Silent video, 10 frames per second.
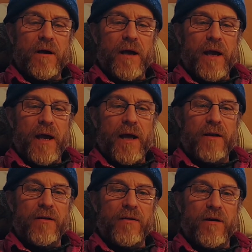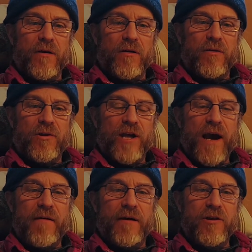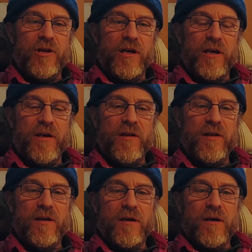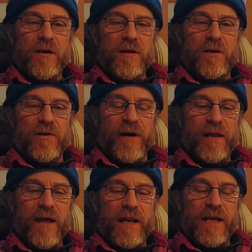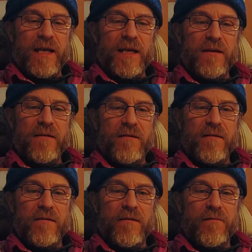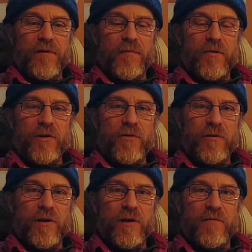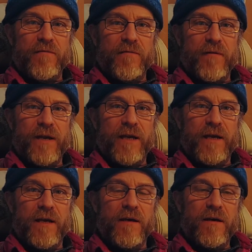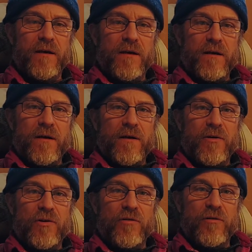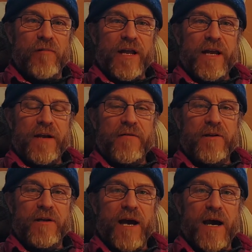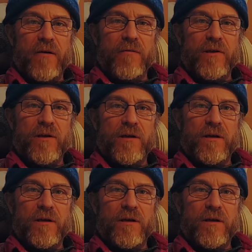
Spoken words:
And the challenge is to direct that heat from those sources of heating to the radiators in the house,